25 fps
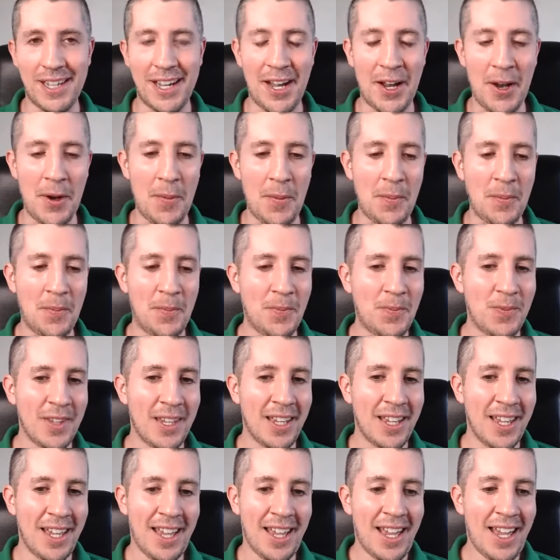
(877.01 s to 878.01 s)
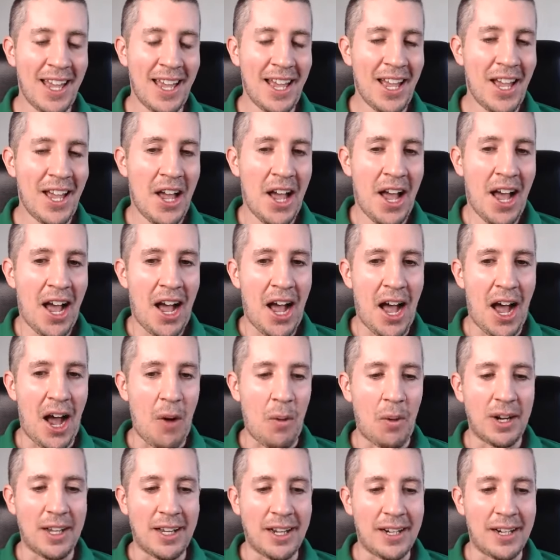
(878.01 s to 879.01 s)
I
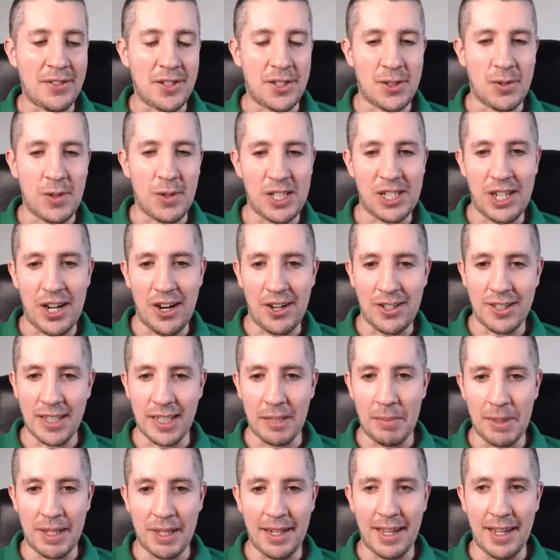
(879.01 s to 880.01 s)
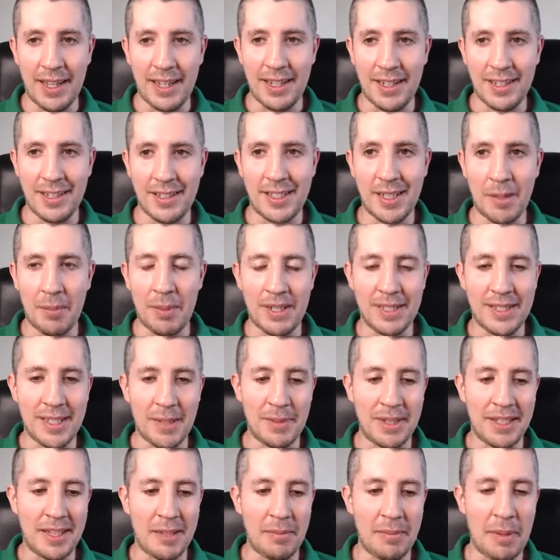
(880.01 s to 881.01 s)
want to kind of switch gears a little bit and jump into
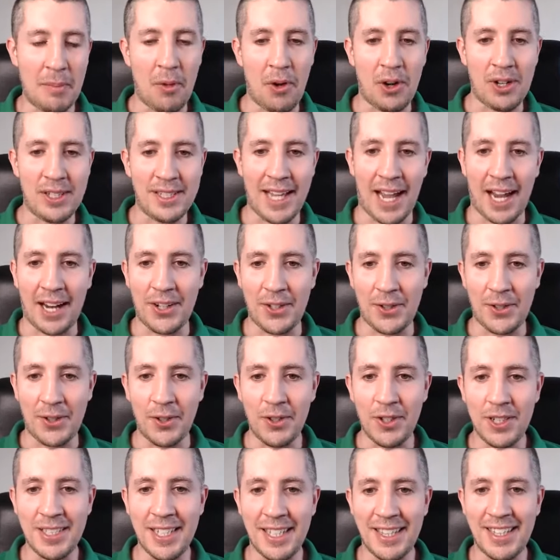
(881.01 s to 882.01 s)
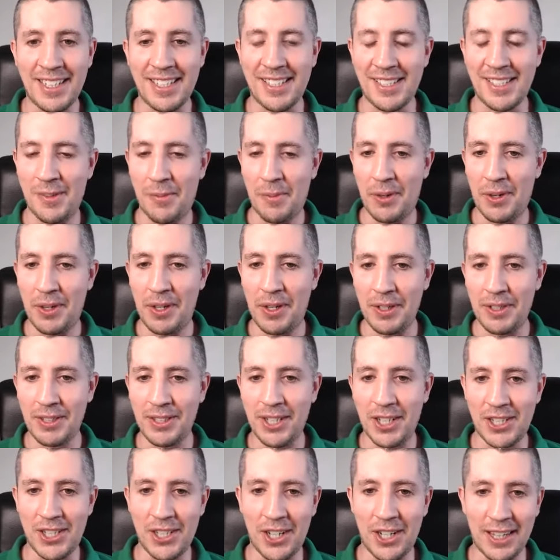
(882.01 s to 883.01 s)
something a little bit more tactical, because I think this is something we were
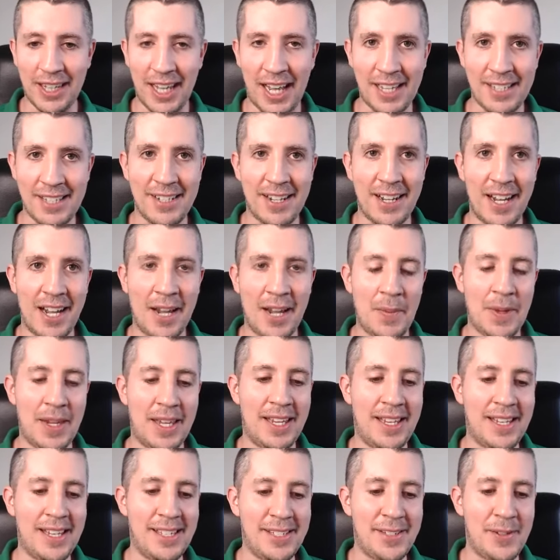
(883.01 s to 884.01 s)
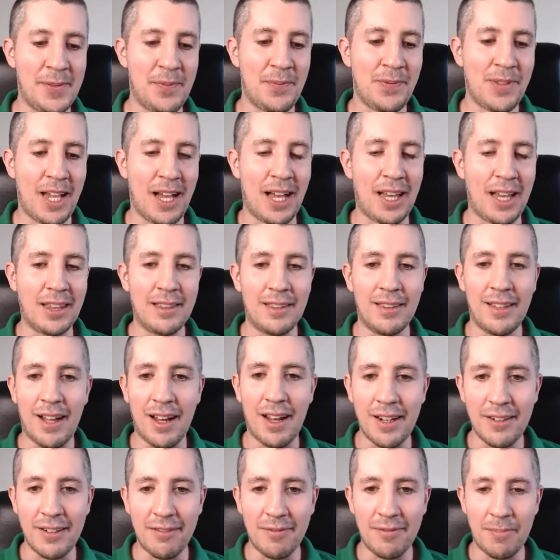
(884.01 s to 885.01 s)
touching on last time, is a
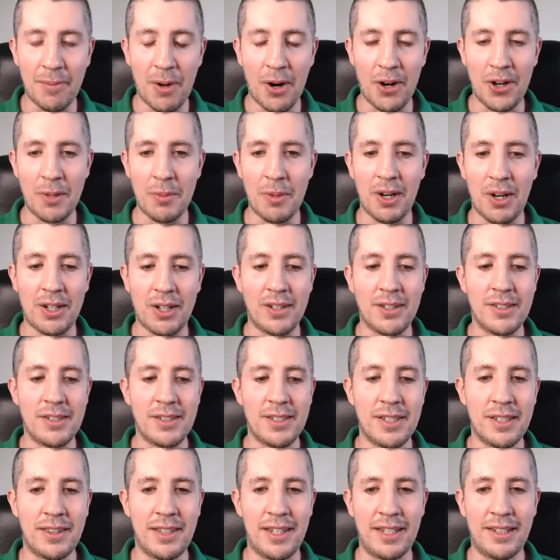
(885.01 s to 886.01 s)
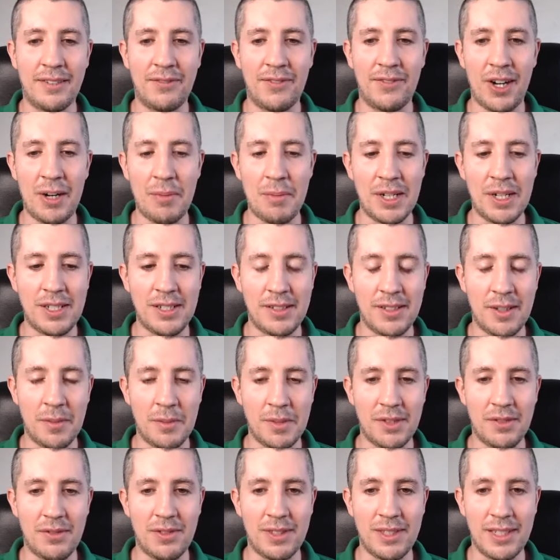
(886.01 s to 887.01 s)
lot of partner marketers think very much in terms
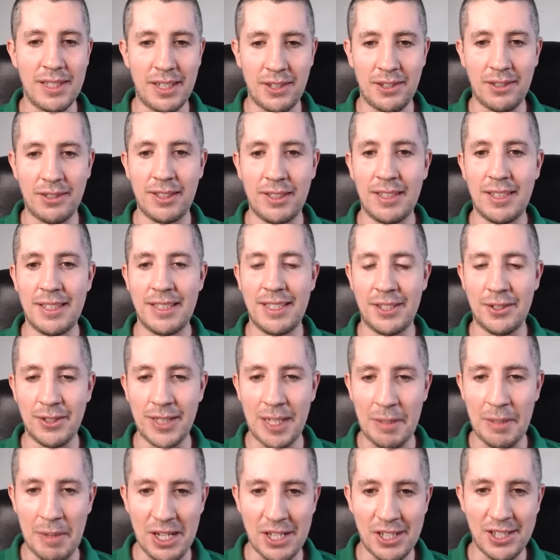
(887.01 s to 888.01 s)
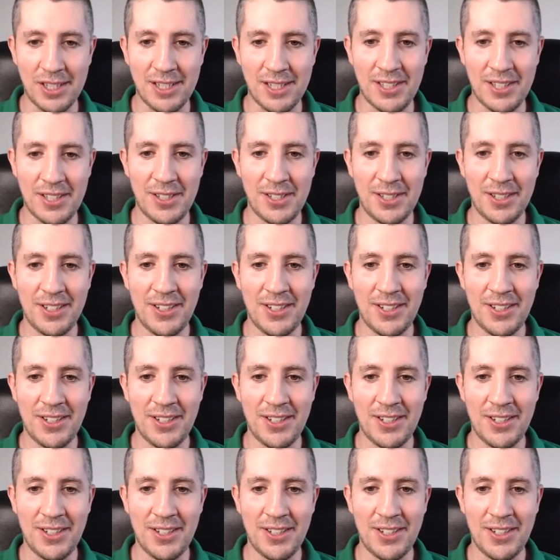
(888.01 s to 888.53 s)
of single dimensions.